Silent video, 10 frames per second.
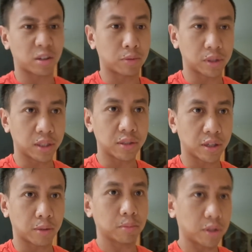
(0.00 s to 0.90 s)
gonna release
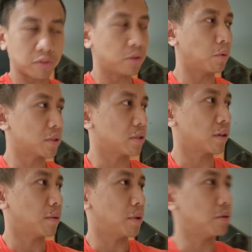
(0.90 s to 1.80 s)
him if he wants to
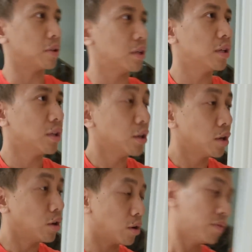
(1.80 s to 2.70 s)
come out.
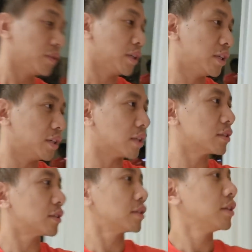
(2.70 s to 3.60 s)
Hopefully he
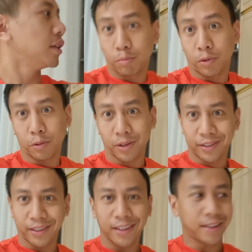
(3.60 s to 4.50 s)
does, but we'll
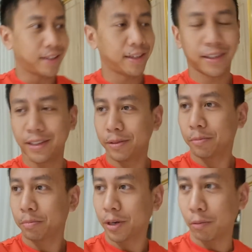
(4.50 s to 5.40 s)
see.
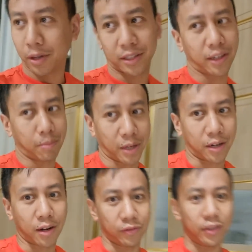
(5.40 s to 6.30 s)
But I wanted to get my
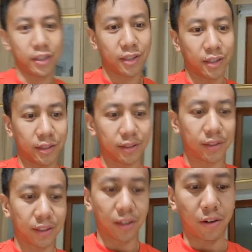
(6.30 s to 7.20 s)
coffee
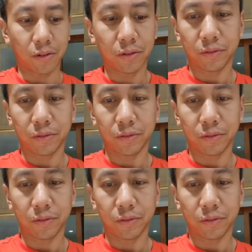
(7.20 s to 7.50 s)
because, you know,